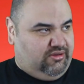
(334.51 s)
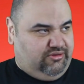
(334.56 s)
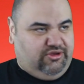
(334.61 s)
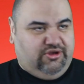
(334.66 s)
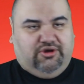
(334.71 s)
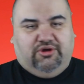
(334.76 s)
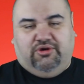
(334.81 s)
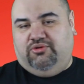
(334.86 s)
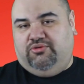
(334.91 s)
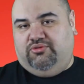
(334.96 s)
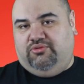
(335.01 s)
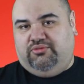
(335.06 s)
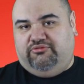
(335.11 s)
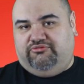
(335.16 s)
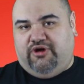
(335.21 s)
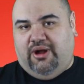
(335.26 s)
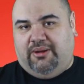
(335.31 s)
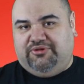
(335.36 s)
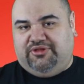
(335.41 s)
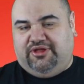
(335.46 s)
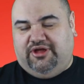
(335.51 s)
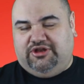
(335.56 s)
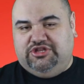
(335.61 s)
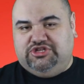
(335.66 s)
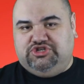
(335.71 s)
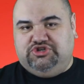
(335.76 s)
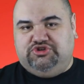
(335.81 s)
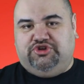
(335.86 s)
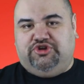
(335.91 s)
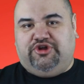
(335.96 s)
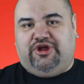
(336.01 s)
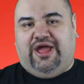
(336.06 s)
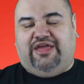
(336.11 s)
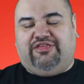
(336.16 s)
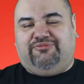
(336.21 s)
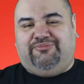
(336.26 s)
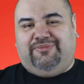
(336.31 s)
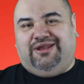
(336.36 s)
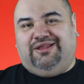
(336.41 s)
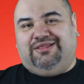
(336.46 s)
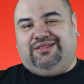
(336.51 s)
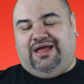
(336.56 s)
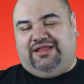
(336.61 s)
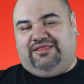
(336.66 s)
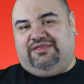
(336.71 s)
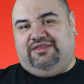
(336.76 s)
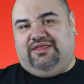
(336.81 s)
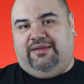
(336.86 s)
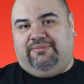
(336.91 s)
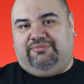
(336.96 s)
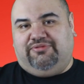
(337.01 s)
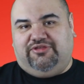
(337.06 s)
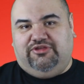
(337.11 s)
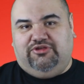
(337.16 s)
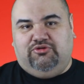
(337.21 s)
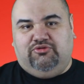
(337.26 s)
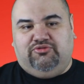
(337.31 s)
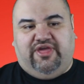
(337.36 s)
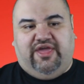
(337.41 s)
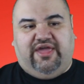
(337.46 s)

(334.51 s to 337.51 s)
you know, Robert Downey Jr., has meant a lot to the MCU.